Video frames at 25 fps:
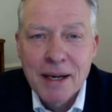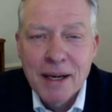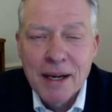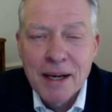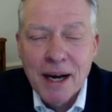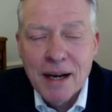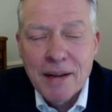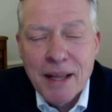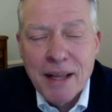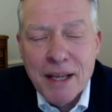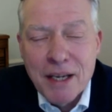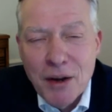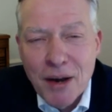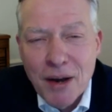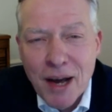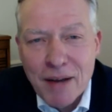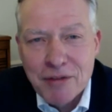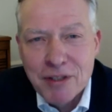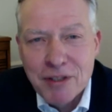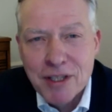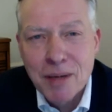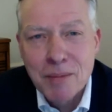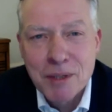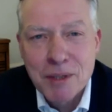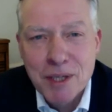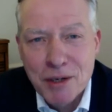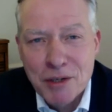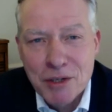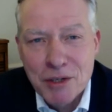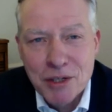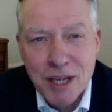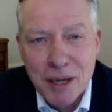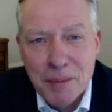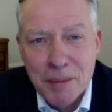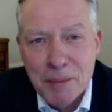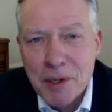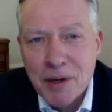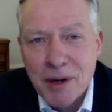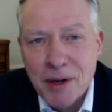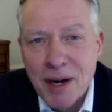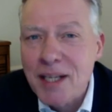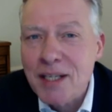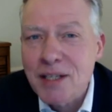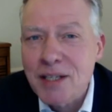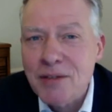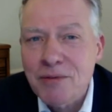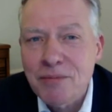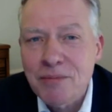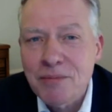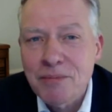And then you have some Social
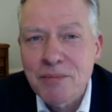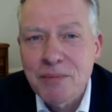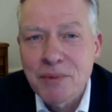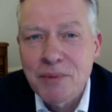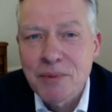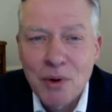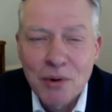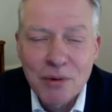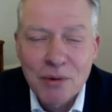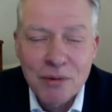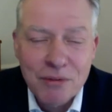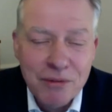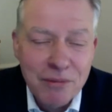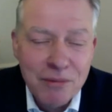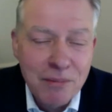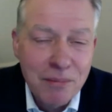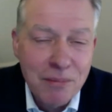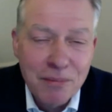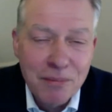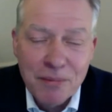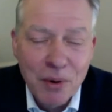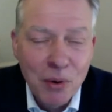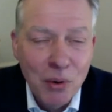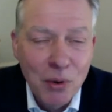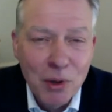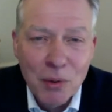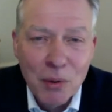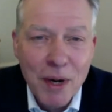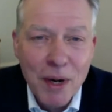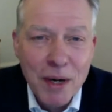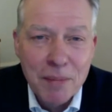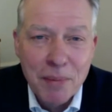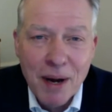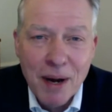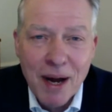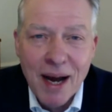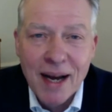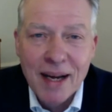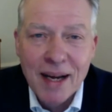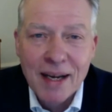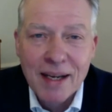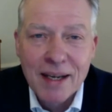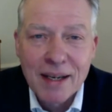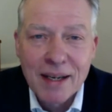Democrats from all the way back